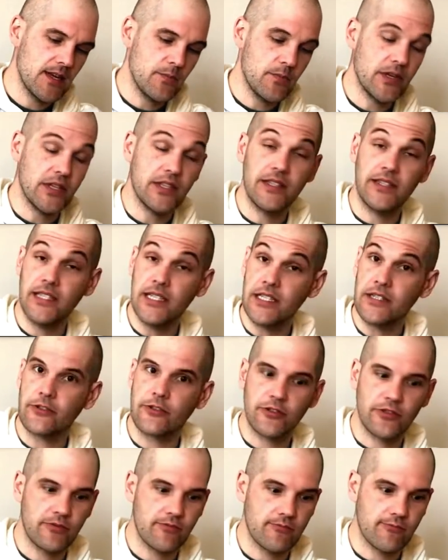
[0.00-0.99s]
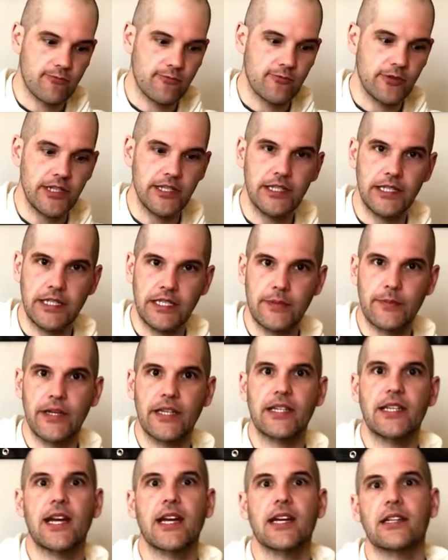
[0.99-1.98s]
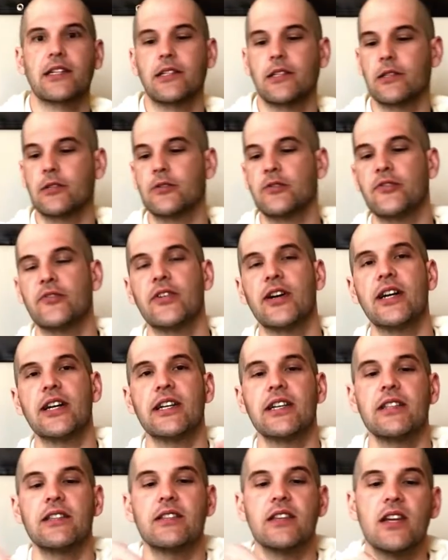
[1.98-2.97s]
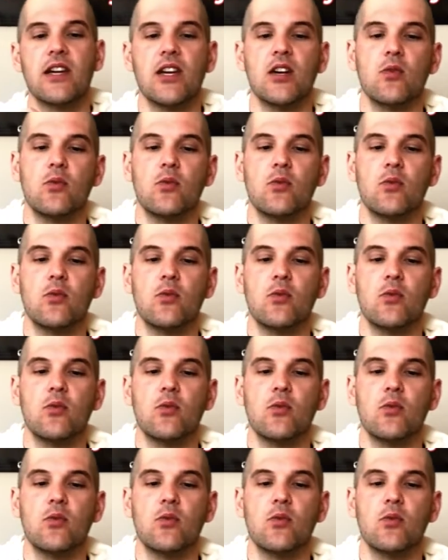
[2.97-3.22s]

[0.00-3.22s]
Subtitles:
But these are some really spectacular little finds.